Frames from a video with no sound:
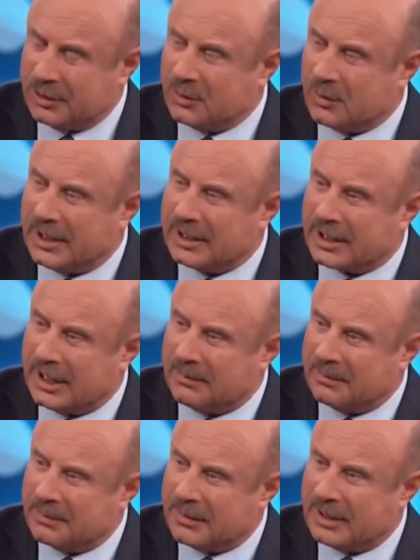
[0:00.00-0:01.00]
You wake up,
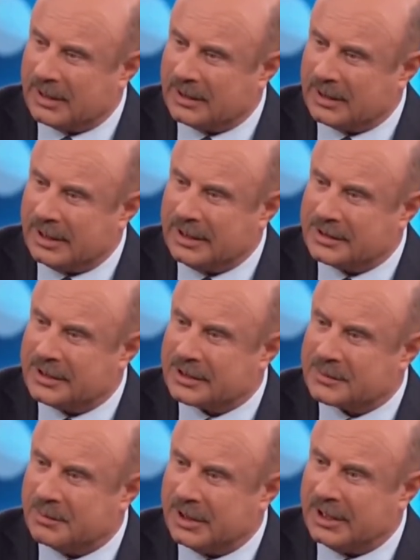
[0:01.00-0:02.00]
and he's
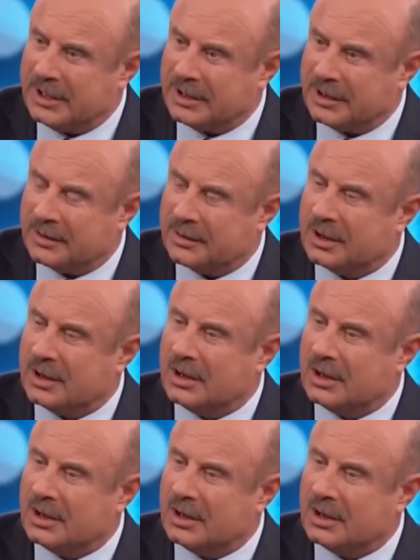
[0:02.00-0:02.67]
just beating you.